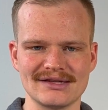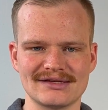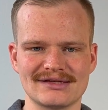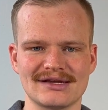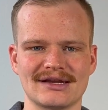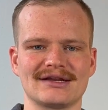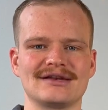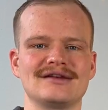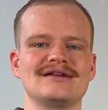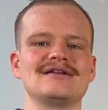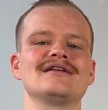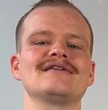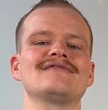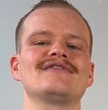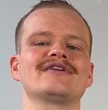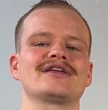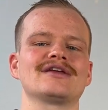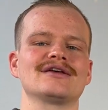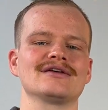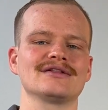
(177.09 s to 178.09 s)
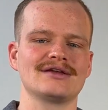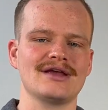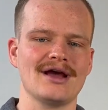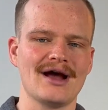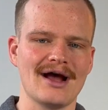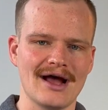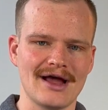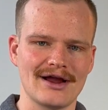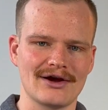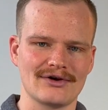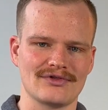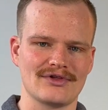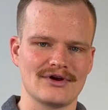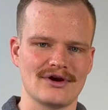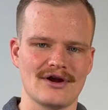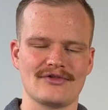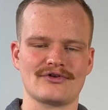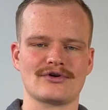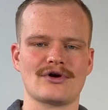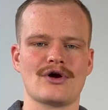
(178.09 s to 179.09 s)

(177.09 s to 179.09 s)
significantly higher than other